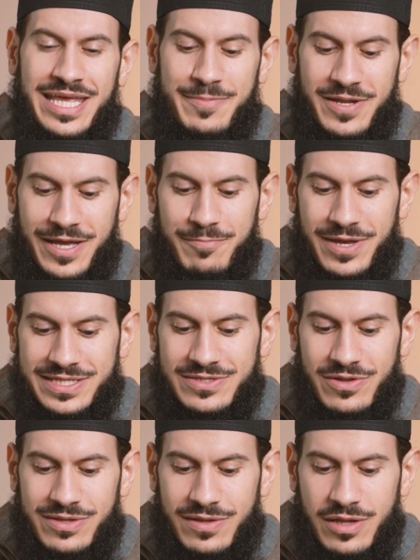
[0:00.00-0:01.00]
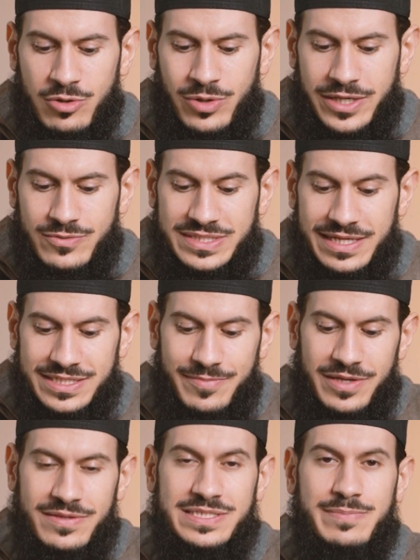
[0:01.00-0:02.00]
Ibn Abbas radiallahu anhu says
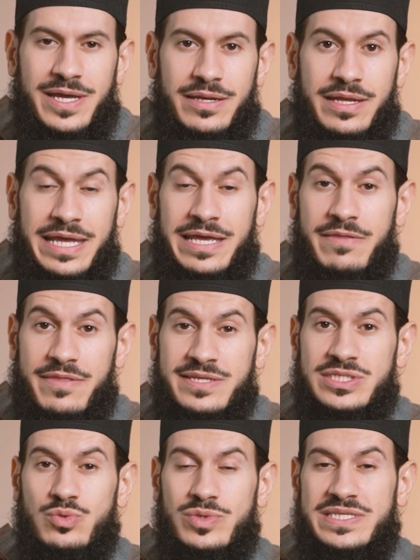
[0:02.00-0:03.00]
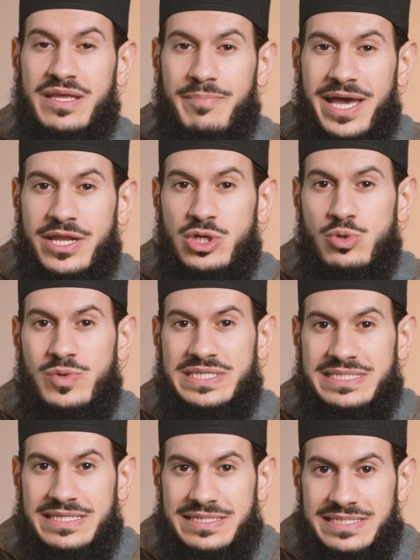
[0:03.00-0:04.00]
about this man, this was a man who
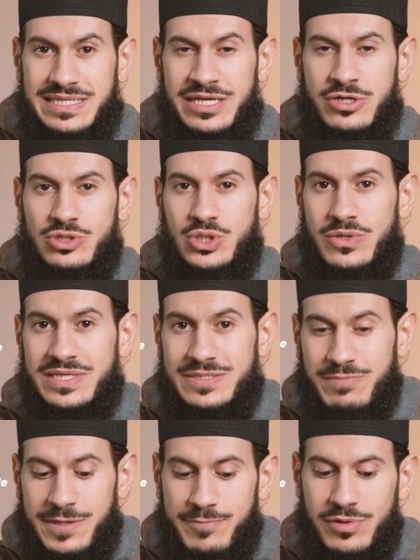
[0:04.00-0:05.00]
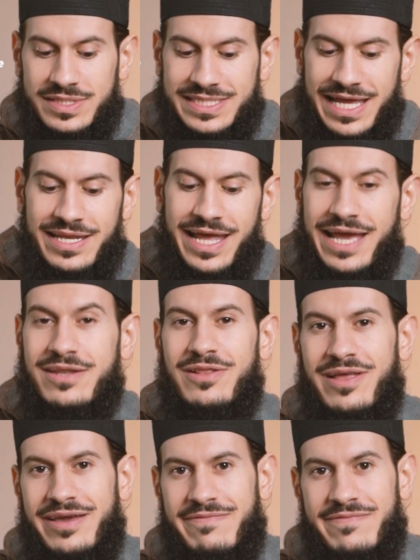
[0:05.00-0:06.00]
was sincere to his people, dead and
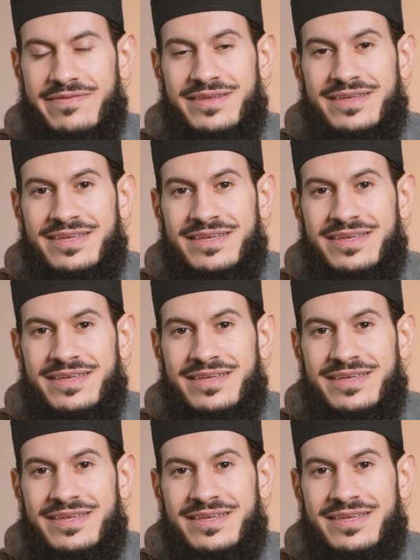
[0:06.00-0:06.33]
alive.